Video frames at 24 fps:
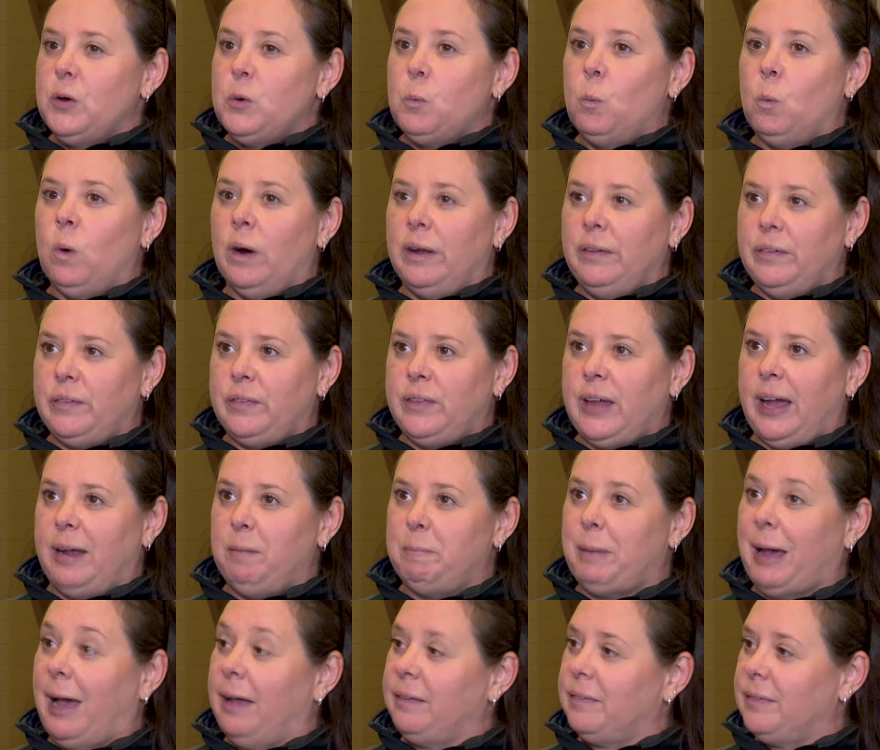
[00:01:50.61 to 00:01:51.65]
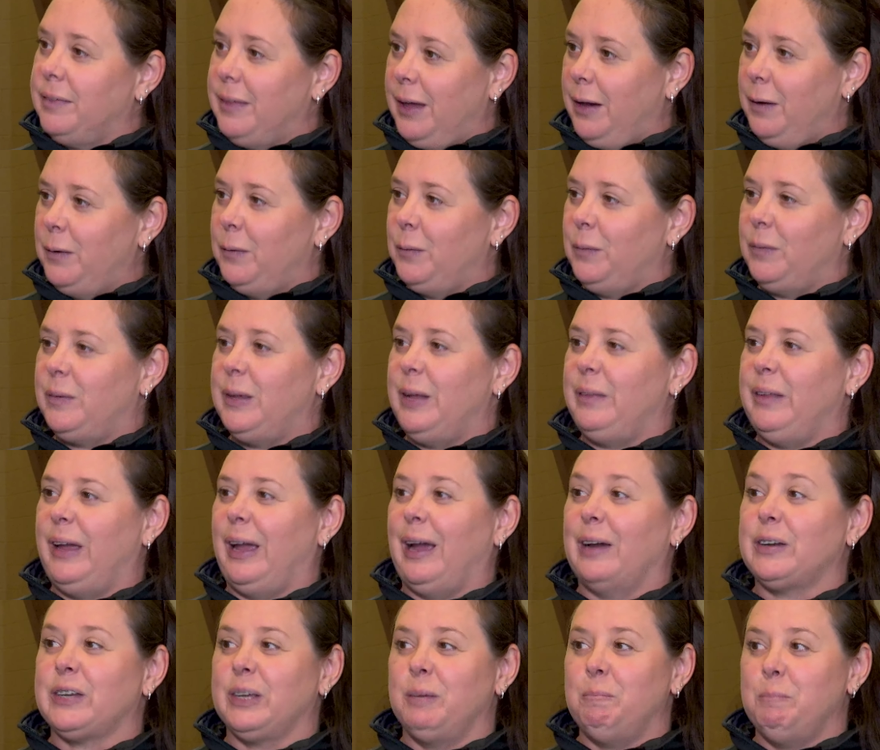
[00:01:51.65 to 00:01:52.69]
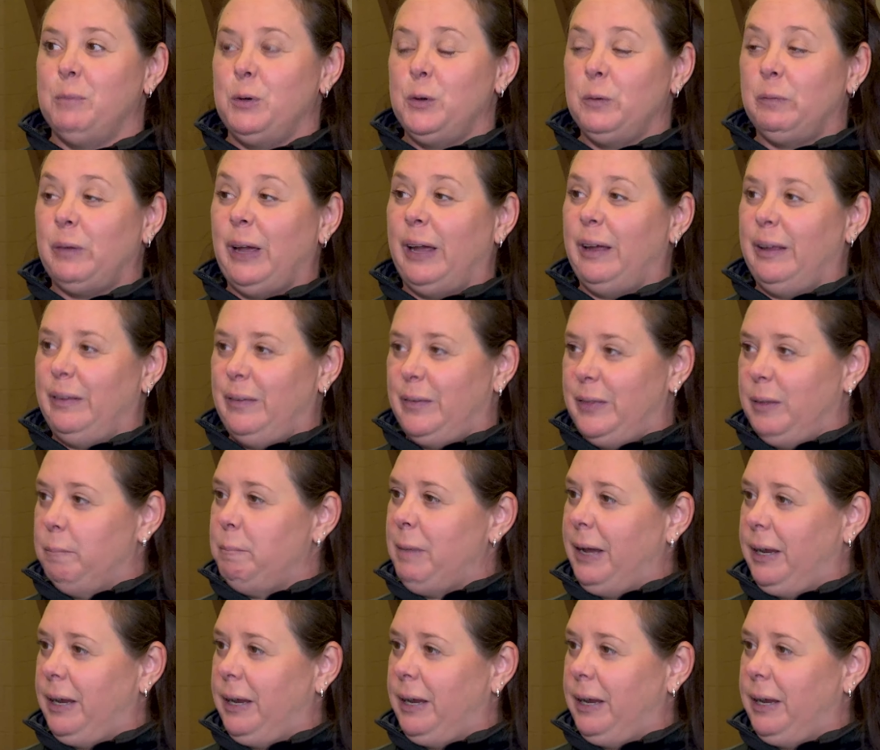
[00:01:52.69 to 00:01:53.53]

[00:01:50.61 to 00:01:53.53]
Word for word: Once they pass those, then they actually move into the